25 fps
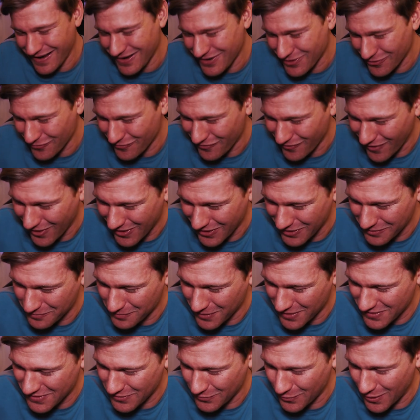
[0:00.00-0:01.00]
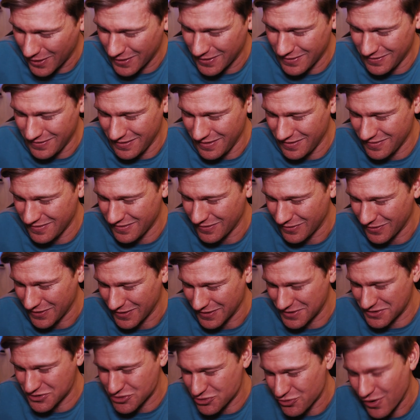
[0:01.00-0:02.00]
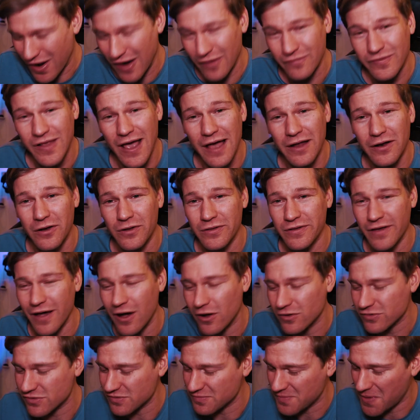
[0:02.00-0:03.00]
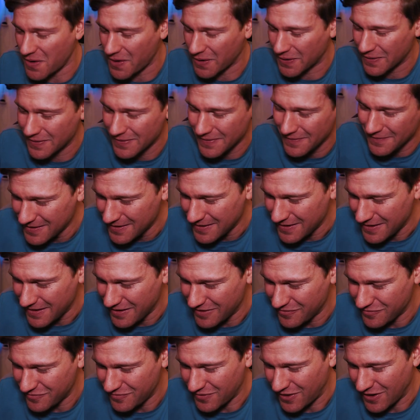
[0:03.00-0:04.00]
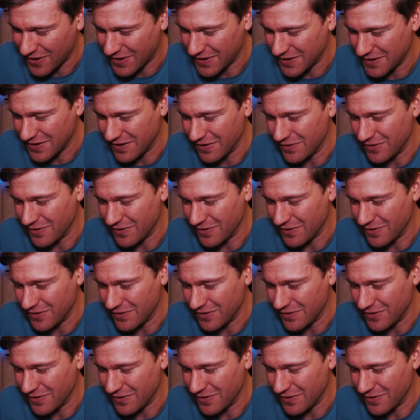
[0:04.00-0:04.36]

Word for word: Take your fucking Maserati diesel and drive that on the Autobahn and fucking